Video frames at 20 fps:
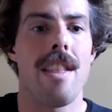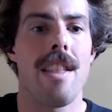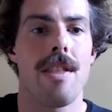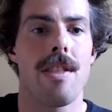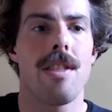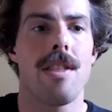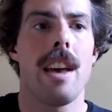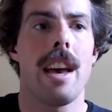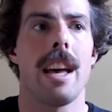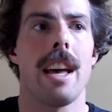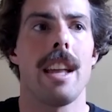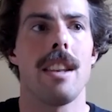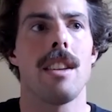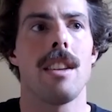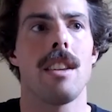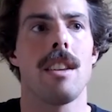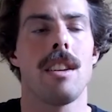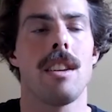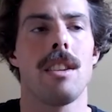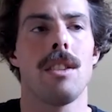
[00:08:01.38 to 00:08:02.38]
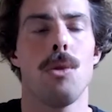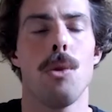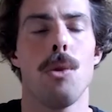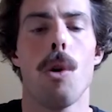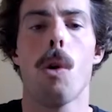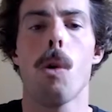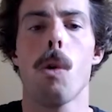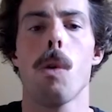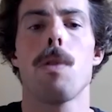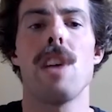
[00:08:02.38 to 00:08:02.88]
and then
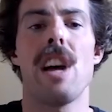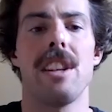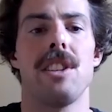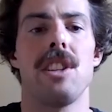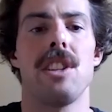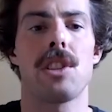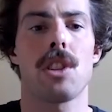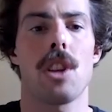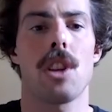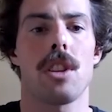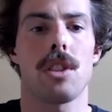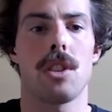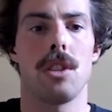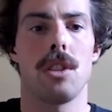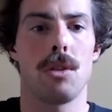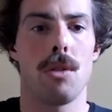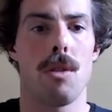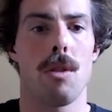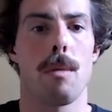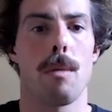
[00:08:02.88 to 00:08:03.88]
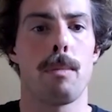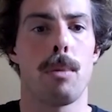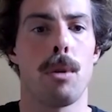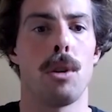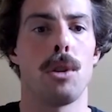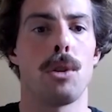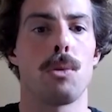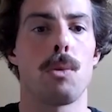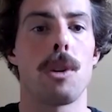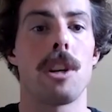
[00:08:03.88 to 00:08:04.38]
to hold that discussion to the
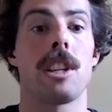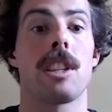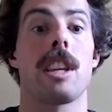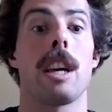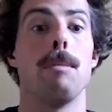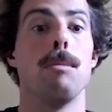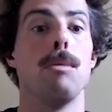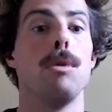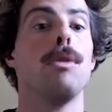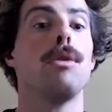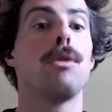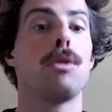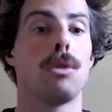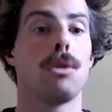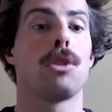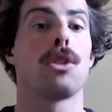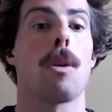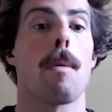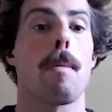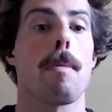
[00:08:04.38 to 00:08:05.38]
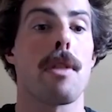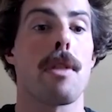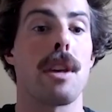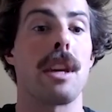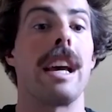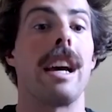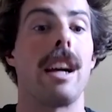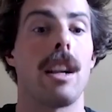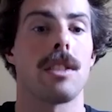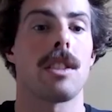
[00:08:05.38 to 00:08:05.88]
point where it can move to
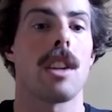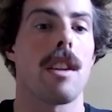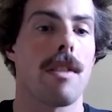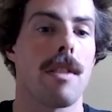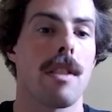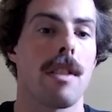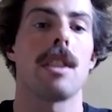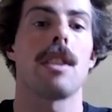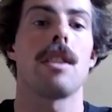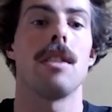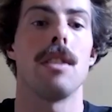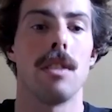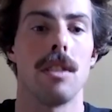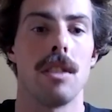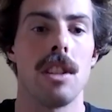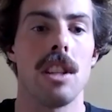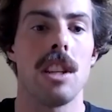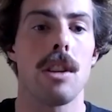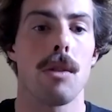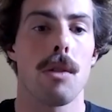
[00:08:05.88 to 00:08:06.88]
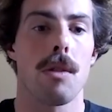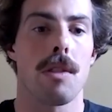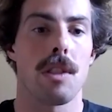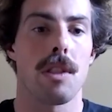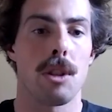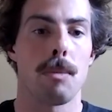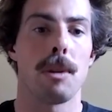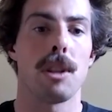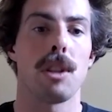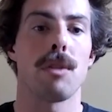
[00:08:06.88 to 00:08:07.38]
something else. I think, you know, degrowth
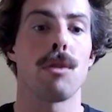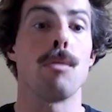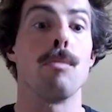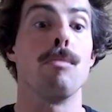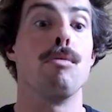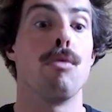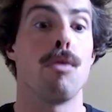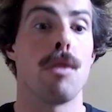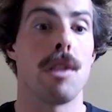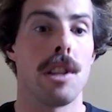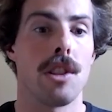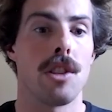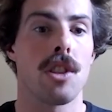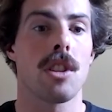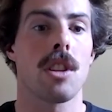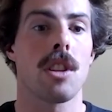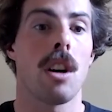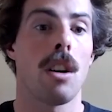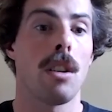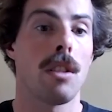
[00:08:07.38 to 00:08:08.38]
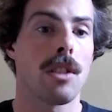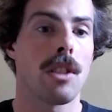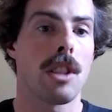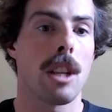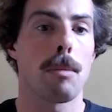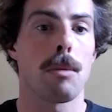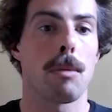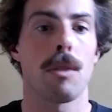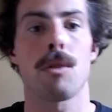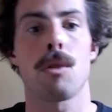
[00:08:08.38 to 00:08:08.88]
is a bit of a bridge
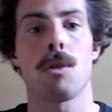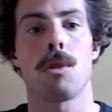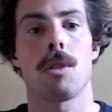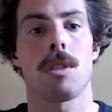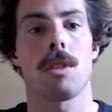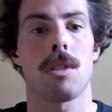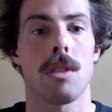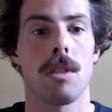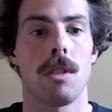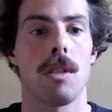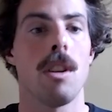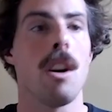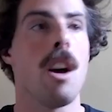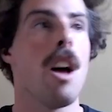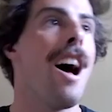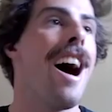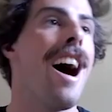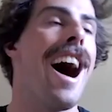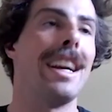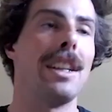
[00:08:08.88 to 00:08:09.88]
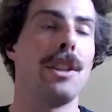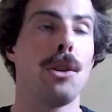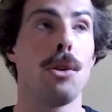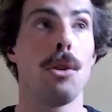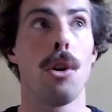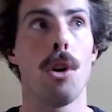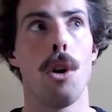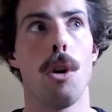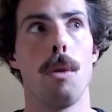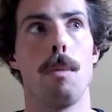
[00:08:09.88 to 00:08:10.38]
concept. Of course, you know, I
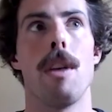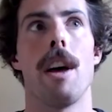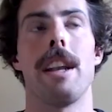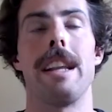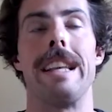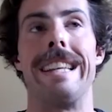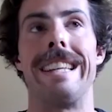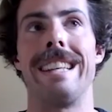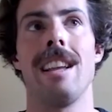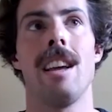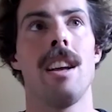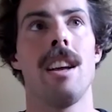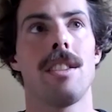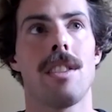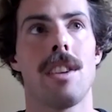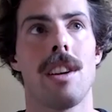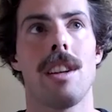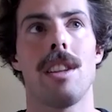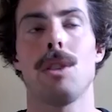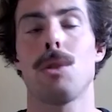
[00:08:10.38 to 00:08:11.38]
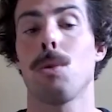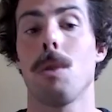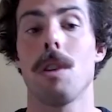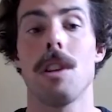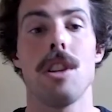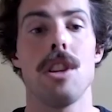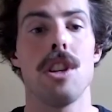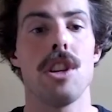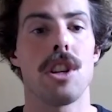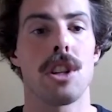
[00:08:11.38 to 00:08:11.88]
do hope that in 10,
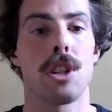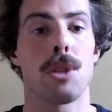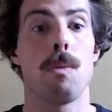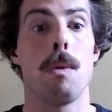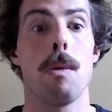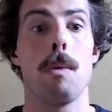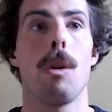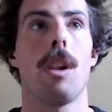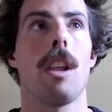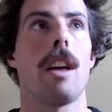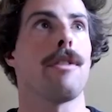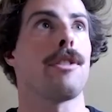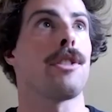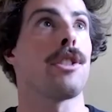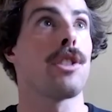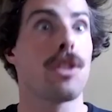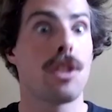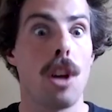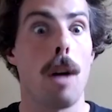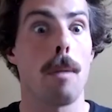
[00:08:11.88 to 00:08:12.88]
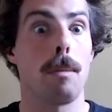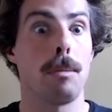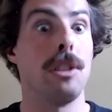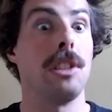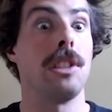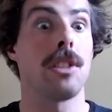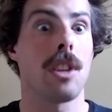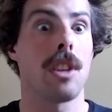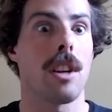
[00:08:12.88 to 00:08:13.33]
20 years, we will have stopped